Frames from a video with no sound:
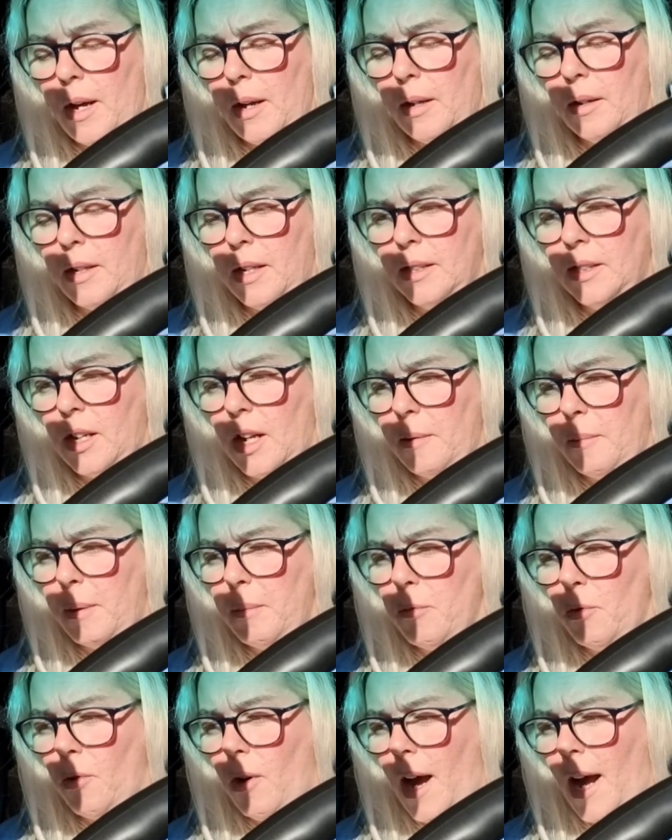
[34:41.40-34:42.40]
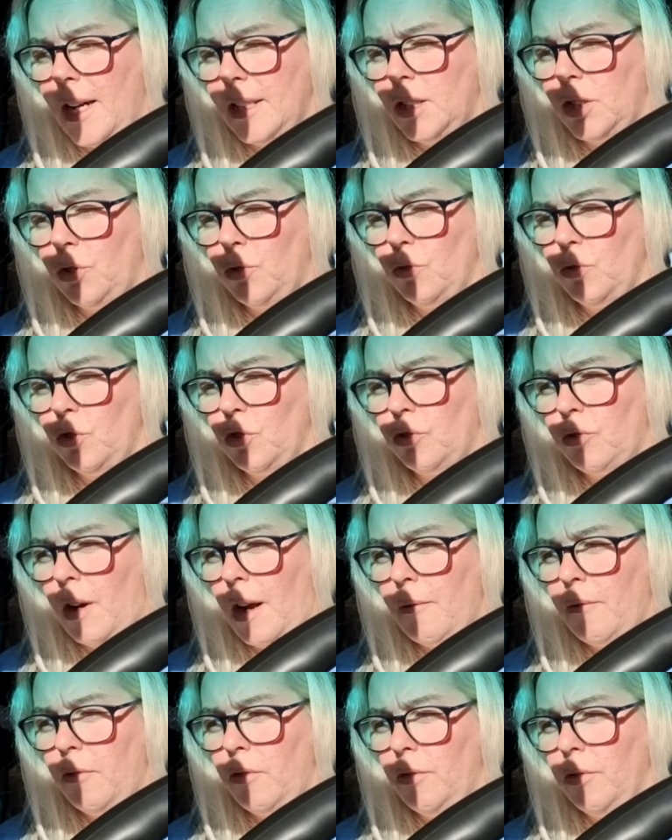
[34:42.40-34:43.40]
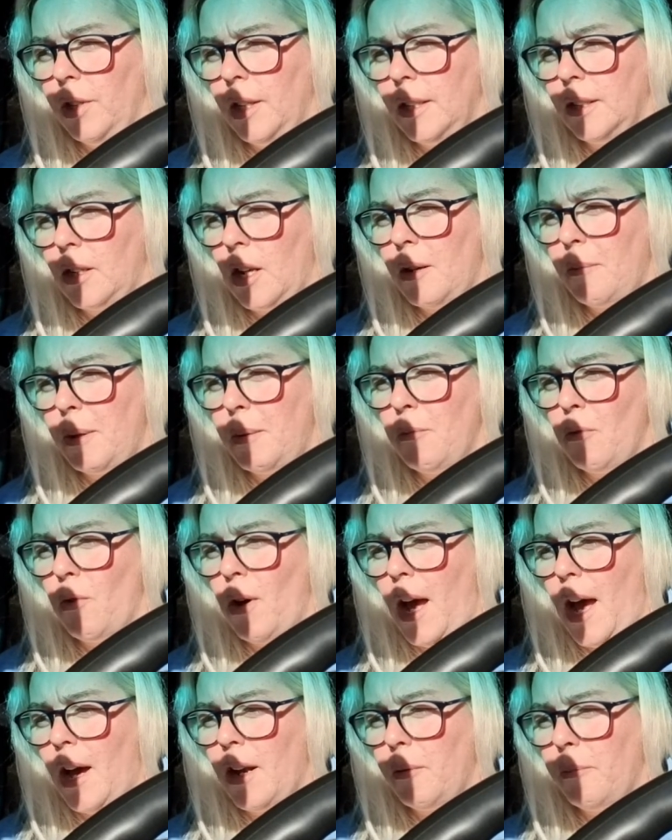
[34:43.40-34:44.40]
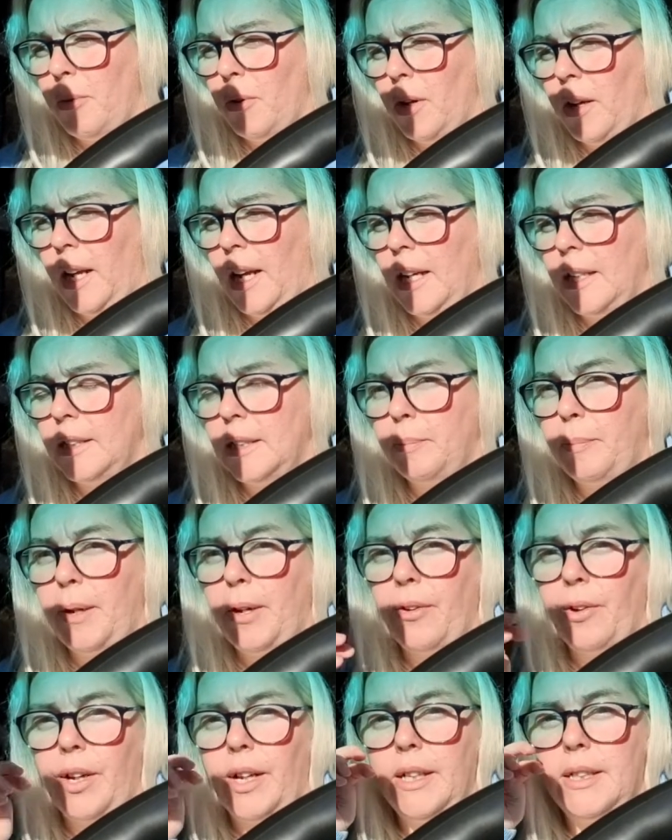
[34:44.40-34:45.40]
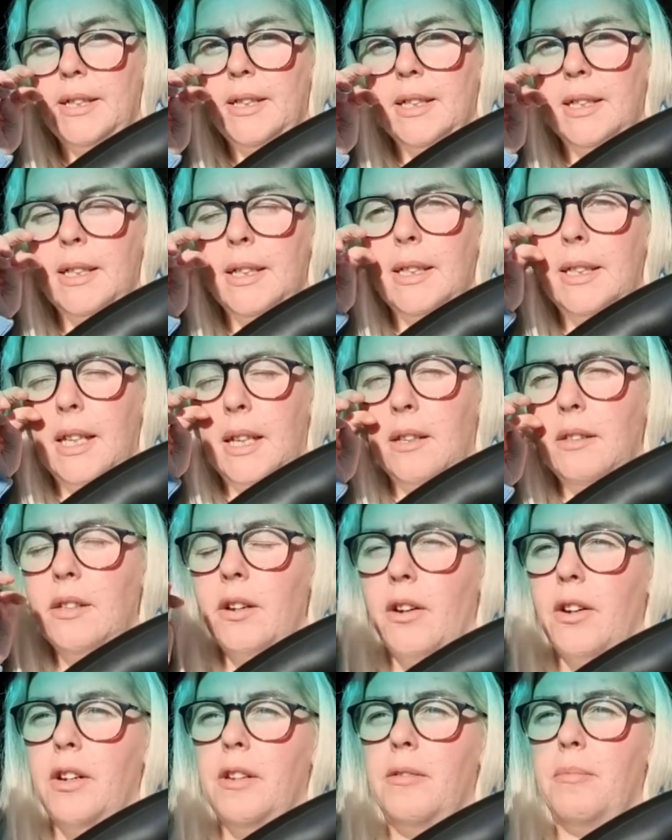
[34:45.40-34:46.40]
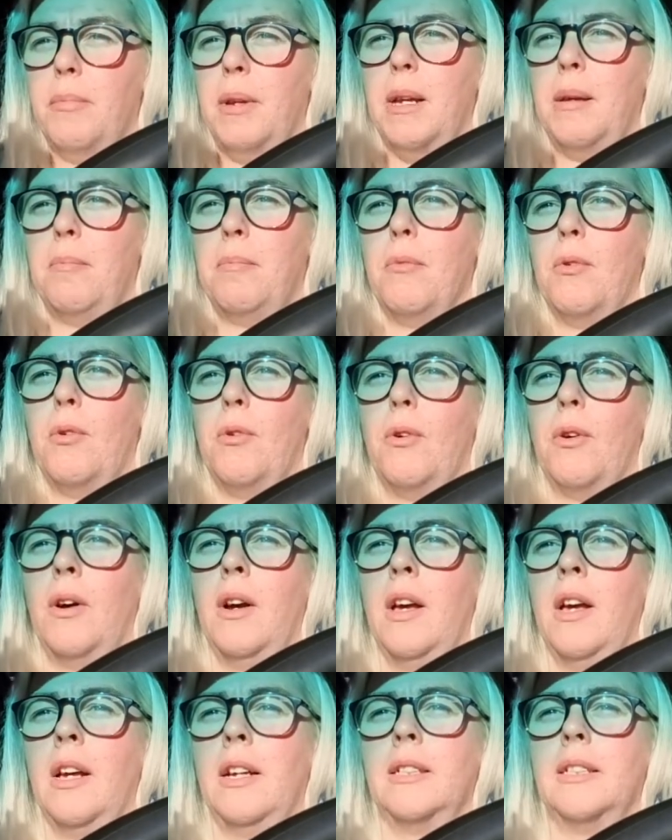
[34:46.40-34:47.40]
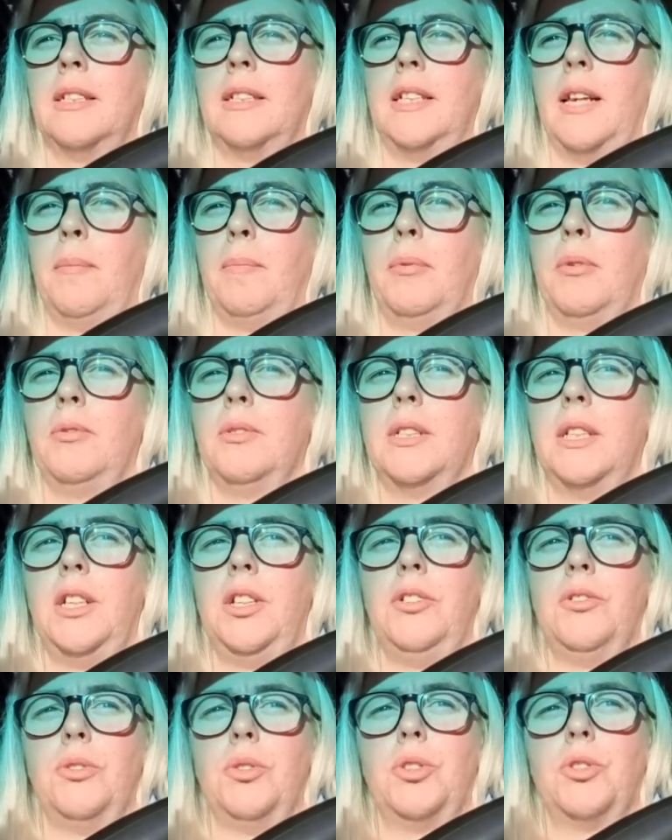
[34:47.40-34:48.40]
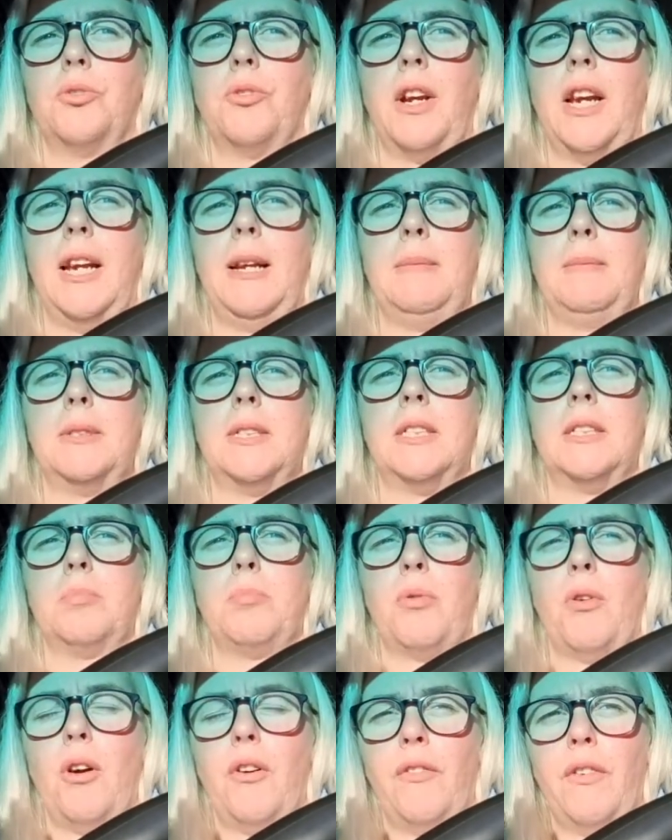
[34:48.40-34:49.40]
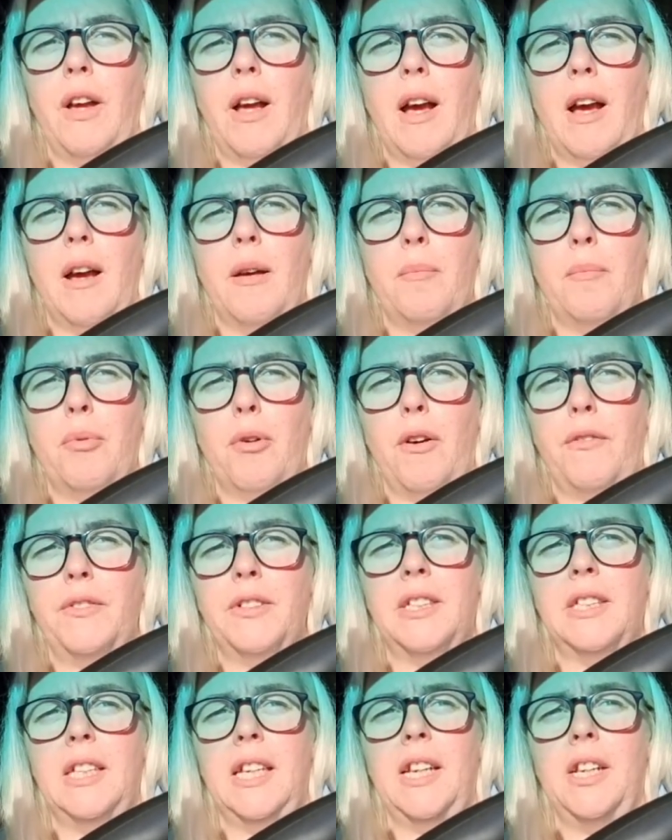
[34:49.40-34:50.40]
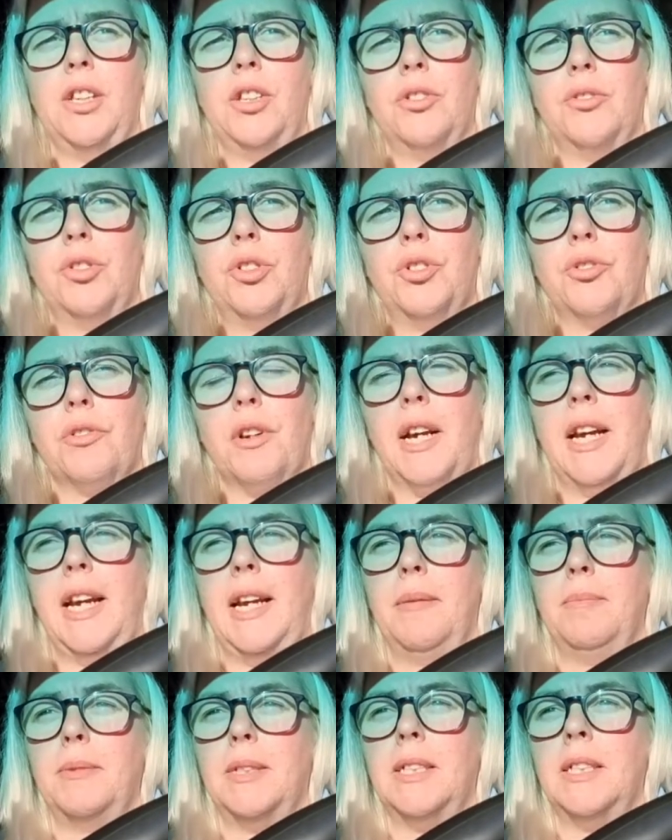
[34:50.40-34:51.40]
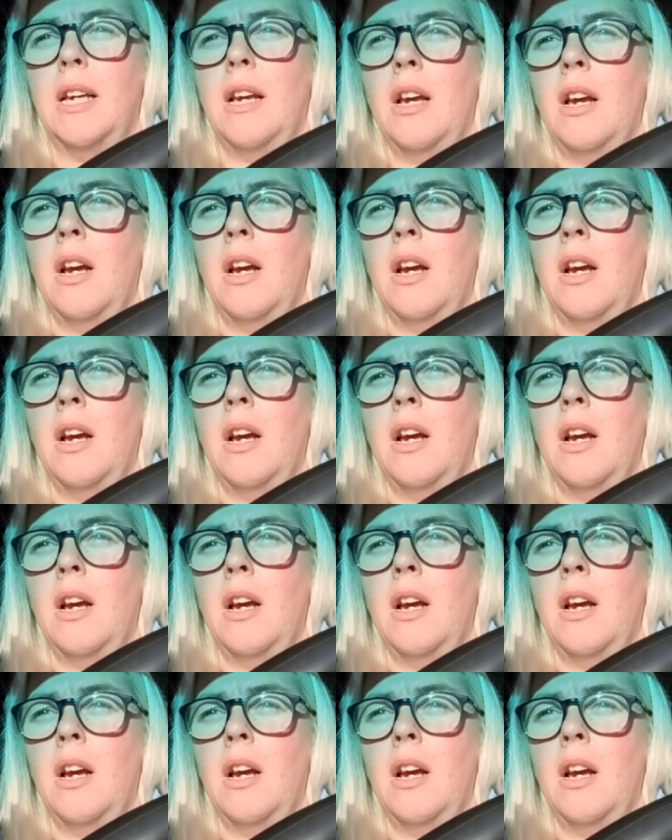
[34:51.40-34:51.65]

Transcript: There's going to be more astral travel. There's going to be more out-of-body experiences. There's going to be more symbols in your dreams, prophecy in your dreams.